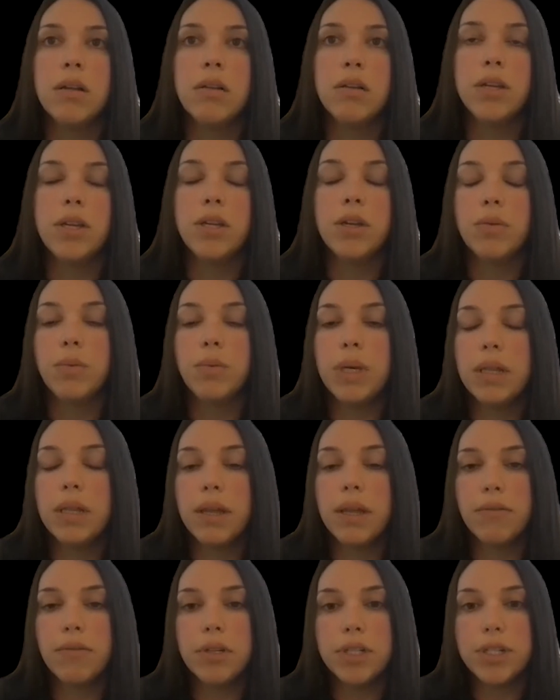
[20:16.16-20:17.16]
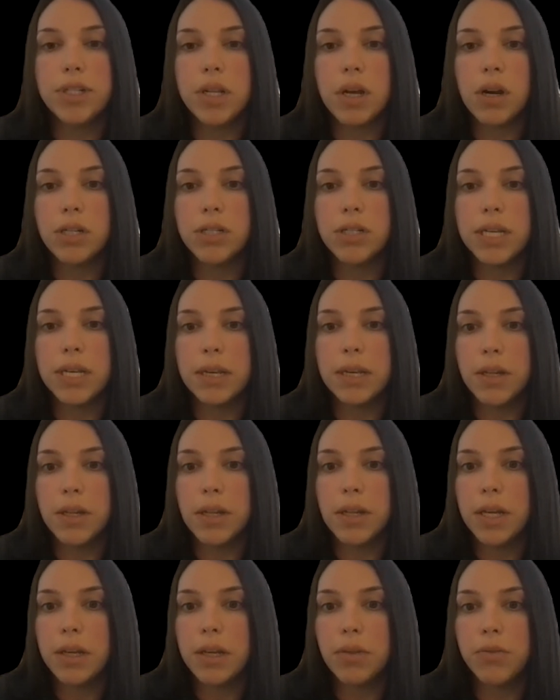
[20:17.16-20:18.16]
leverage the
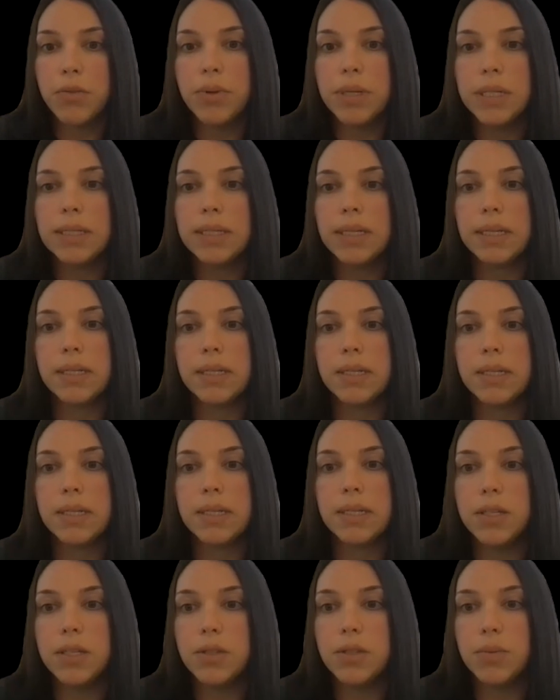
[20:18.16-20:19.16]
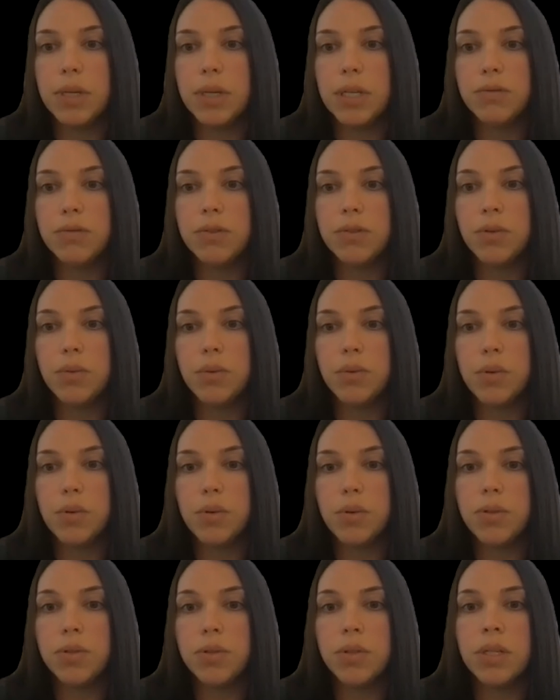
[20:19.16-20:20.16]
Articulate 360 suite of
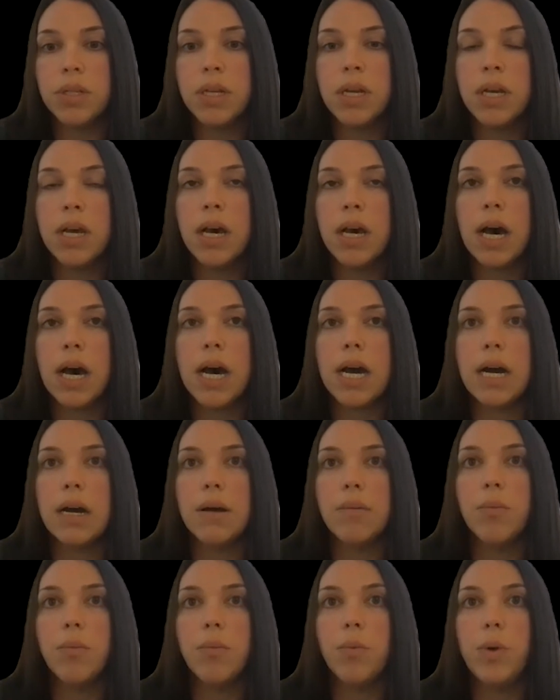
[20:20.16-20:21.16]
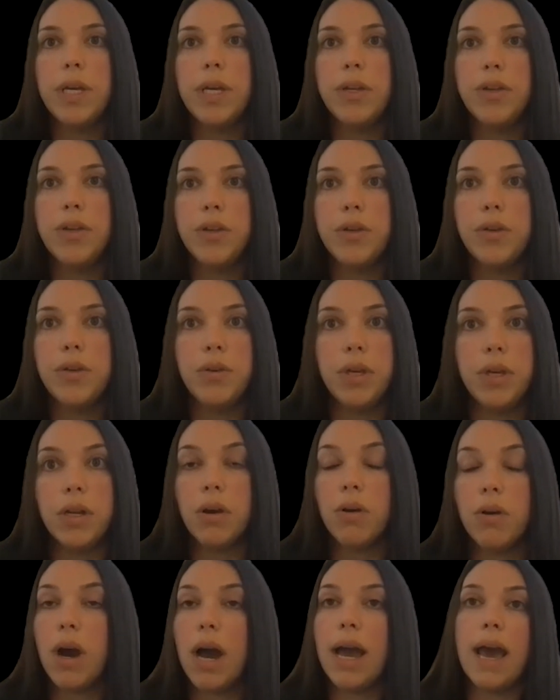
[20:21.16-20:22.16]
tools. We do,
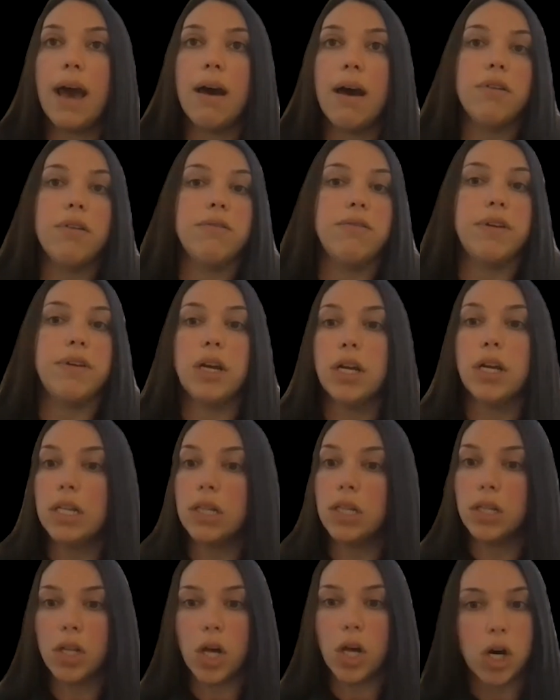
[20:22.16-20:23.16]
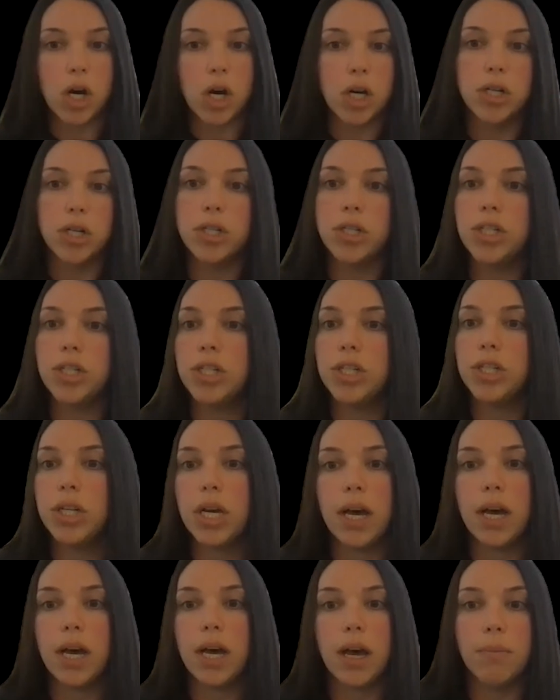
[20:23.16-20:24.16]
I have a very large
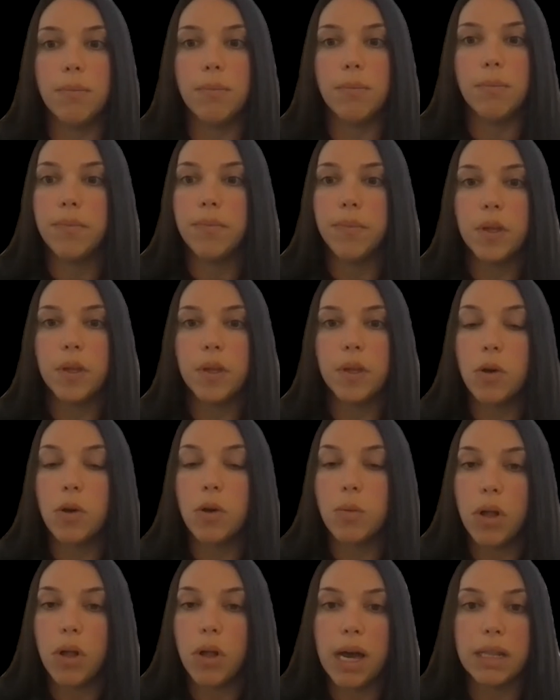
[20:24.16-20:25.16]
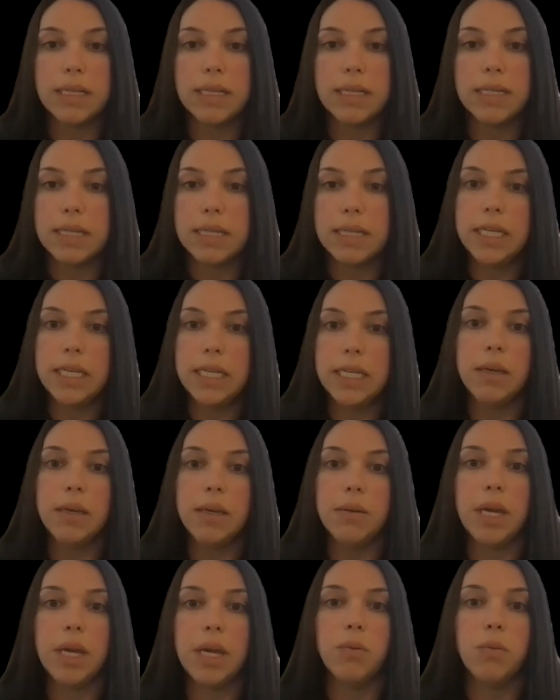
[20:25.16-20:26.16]
global L&D
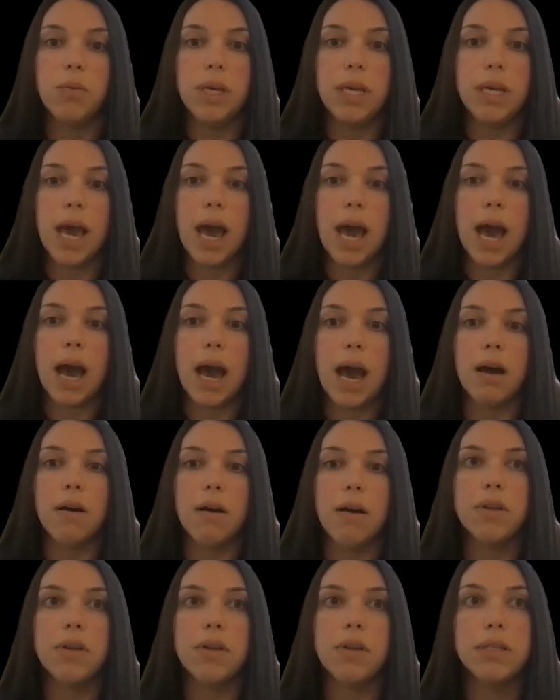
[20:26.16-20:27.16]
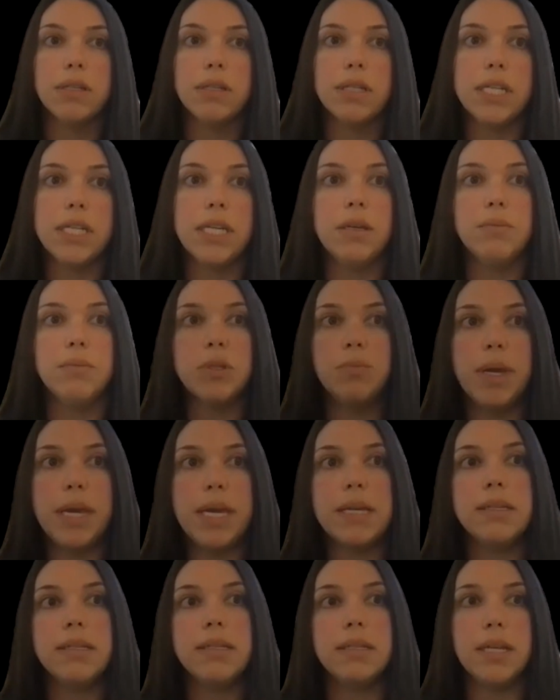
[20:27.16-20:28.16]
team, and we have teams
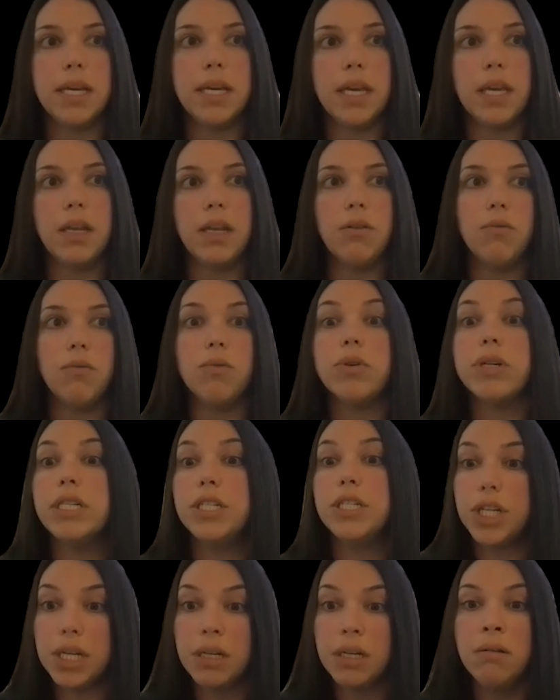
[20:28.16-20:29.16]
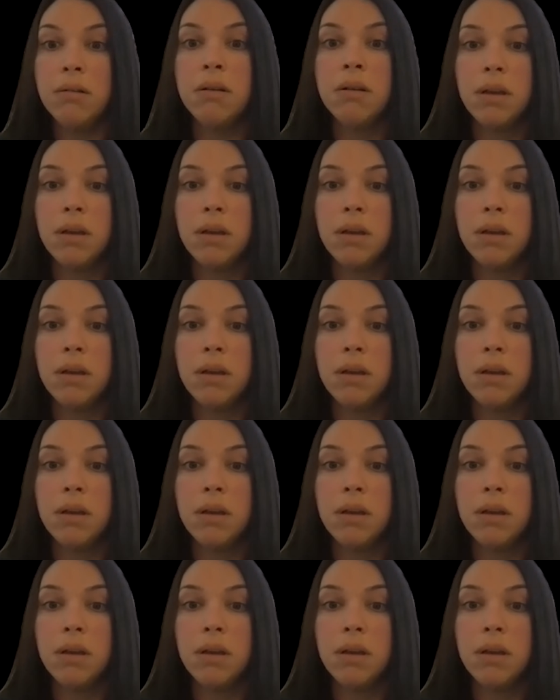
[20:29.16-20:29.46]
based in region.